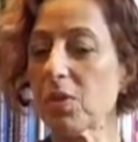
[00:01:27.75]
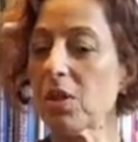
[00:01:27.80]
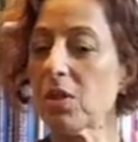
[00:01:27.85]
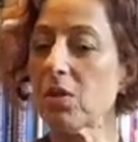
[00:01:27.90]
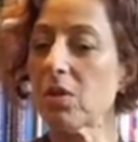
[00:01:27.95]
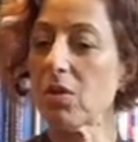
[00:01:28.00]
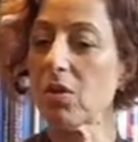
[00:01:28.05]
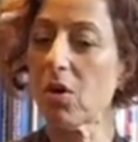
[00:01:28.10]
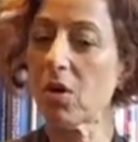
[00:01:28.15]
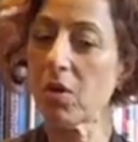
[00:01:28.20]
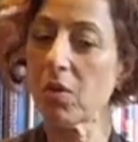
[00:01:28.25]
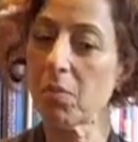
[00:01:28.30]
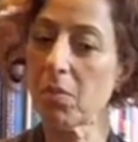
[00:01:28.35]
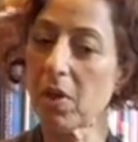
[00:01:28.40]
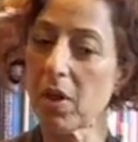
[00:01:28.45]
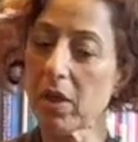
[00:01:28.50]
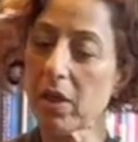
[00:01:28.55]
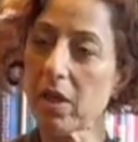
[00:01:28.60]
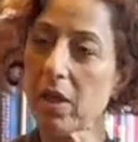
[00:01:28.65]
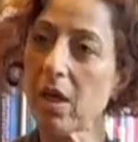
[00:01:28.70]
And on
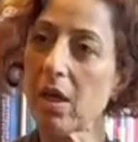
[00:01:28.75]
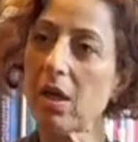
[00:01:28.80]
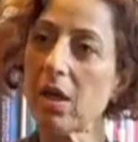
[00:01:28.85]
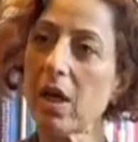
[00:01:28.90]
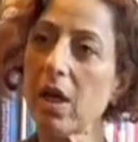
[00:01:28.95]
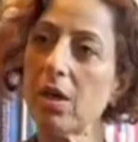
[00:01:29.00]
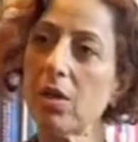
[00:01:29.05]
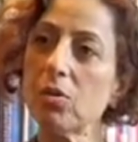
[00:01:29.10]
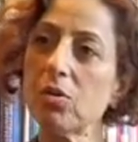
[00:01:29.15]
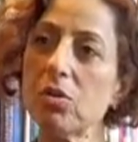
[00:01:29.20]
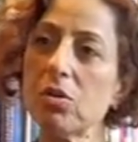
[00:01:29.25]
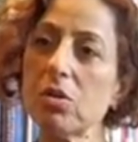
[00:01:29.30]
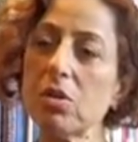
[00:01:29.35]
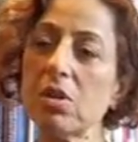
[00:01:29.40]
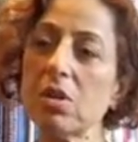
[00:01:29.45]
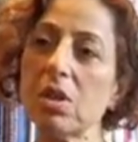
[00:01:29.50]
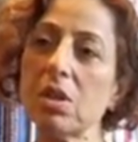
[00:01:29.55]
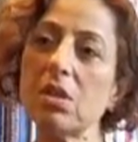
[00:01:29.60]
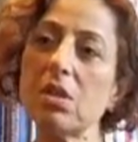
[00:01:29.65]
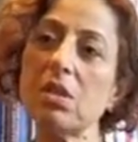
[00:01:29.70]
my year out,
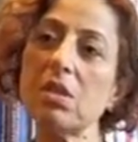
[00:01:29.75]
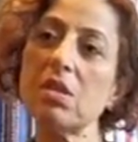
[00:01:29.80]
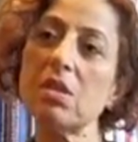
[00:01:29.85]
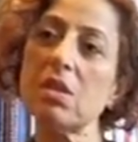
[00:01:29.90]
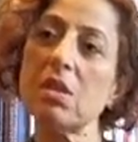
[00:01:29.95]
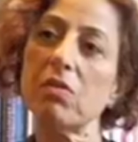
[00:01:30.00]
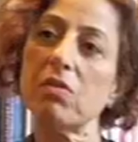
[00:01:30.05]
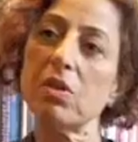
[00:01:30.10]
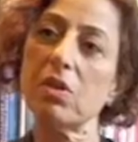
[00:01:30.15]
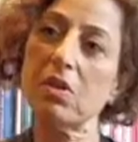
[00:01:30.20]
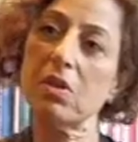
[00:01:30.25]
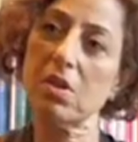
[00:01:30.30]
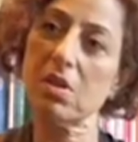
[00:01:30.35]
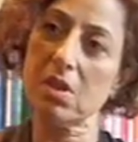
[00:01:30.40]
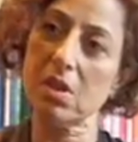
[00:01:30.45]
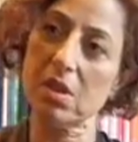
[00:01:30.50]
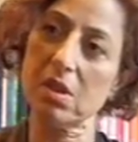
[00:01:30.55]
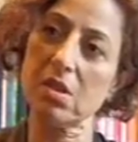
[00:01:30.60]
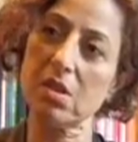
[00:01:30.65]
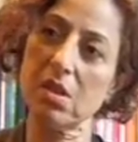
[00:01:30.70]
in
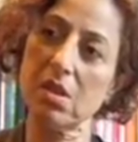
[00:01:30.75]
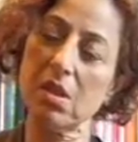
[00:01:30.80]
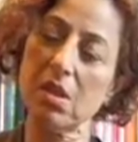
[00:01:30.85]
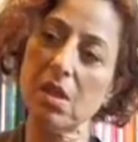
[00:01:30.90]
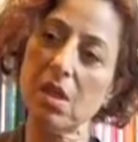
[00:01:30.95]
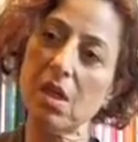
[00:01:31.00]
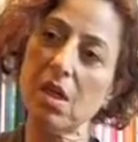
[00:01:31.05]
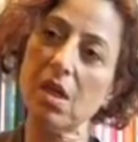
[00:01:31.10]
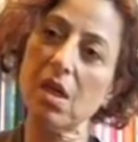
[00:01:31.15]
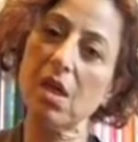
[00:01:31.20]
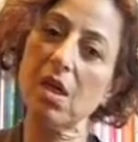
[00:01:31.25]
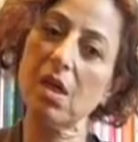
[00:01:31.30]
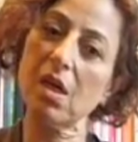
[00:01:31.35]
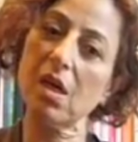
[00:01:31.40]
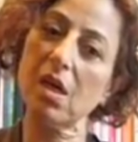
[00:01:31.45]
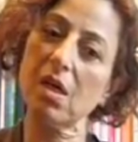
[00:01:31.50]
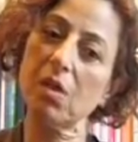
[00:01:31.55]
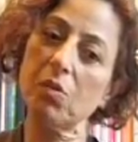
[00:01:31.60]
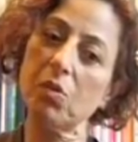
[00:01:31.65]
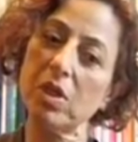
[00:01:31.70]
1976 at the AA,
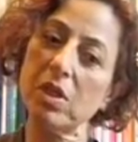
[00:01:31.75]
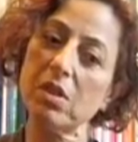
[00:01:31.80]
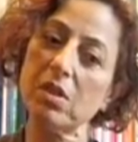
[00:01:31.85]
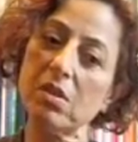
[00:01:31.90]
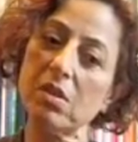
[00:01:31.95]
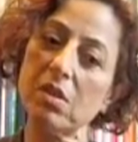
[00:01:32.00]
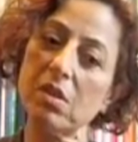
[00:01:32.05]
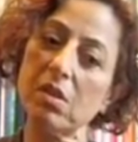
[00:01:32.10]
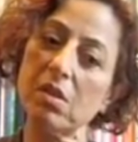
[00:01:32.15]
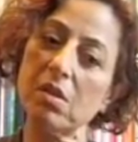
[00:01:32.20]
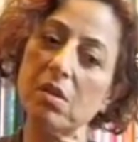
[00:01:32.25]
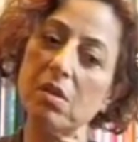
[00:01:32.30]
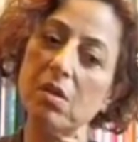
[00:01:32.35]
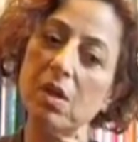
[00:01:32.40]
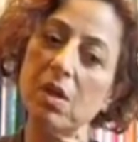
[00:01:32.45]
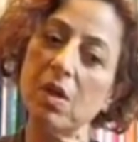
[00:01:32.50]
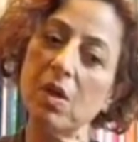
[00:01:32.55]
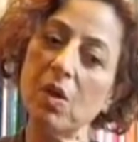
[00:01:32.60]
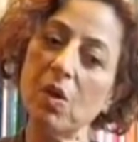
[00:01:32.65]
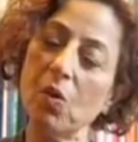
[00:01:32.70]
I went and
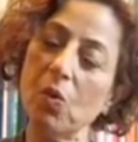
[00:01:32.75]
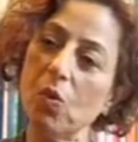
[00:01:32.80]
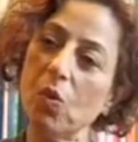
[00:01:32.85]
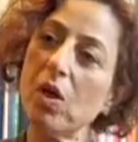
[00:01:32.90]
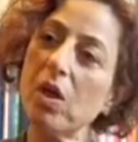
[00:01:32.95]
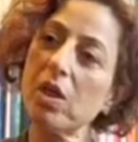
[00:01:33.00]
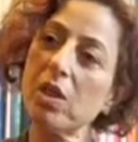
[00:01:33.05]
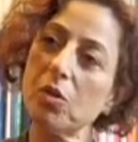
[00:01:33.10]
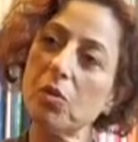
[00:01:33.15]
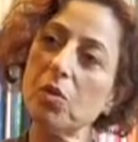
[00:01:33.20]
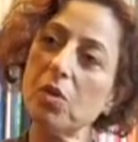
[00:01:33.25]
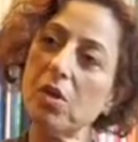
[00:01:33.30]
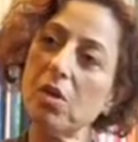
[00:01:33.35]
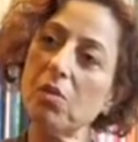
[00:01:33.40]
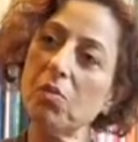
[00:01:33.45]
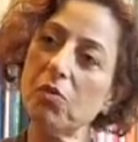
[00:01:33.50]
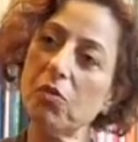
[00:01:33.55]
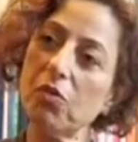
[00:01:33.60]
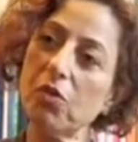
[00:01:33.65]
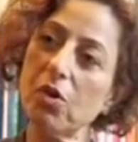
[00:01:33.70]
worked with
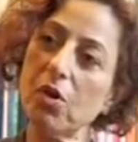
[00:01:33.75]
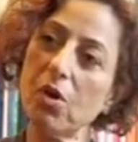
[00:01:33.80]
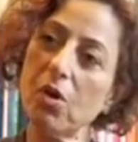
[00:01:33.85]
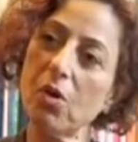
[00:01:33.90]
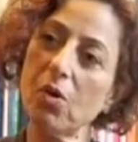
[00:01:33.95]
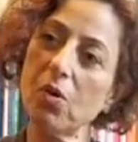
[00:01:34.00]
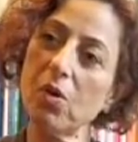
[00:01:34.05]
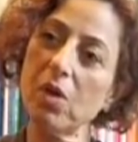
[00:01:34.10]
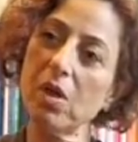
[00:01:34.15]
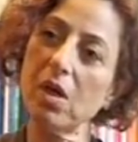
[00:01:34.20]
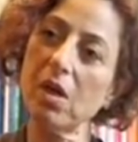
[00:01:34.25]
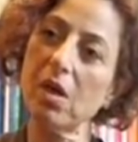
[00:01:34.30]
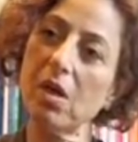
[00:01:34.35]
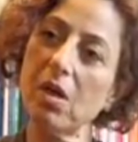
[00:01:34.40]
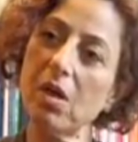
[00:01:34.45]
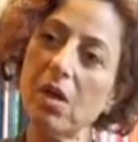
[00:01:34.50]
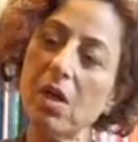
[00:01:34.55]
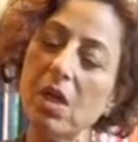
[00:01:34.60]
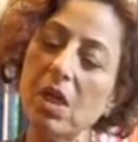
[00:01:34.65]
him for a whole year.